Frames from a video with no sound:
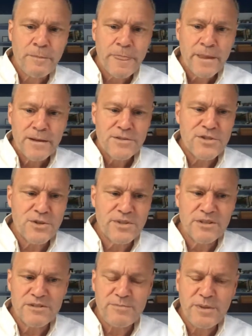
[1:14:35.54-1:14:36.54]
So
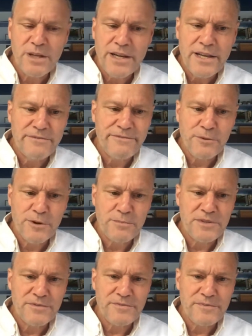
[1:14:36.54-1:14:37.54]
there's plenty of forms
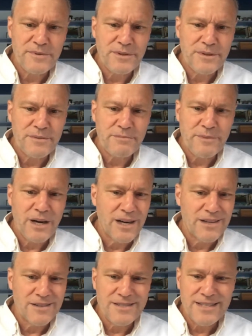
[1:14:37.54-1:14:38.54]
of
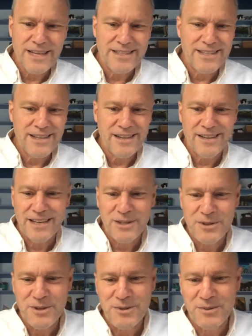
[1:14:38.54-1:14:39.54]
modern satire. I
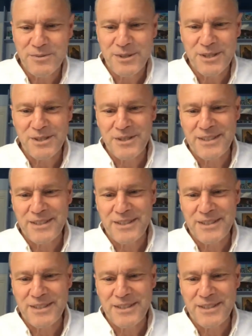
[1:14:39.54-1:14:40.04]
don't know,